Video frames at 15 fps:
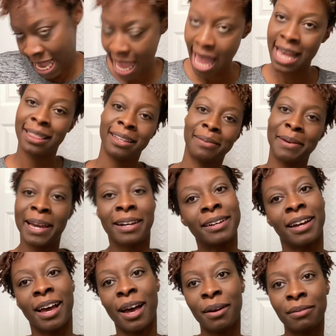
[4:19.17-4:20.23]
Look at my
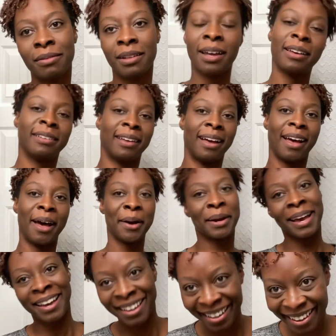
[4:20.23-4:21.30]
hair. Oh,
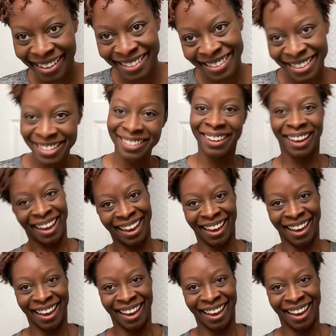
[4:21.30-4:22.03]
okay. It's a little